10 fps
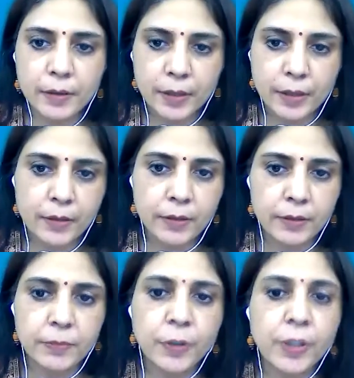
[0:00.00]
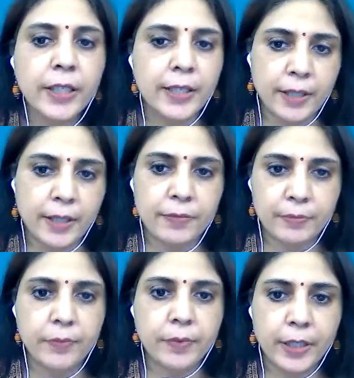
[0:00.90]
the worldly life,
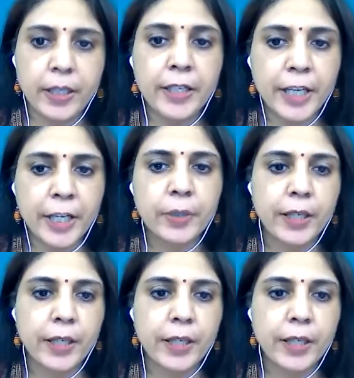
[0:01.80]
in our day-to-day